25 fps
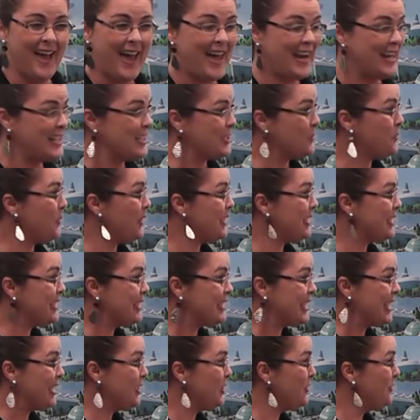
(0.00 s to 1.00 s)
And I just wanted to
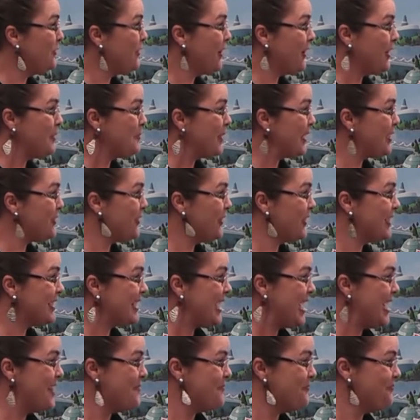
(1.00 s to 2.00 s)
thank you very much for your
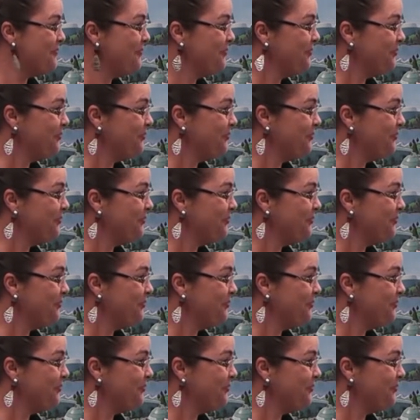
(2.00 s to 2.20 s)
time.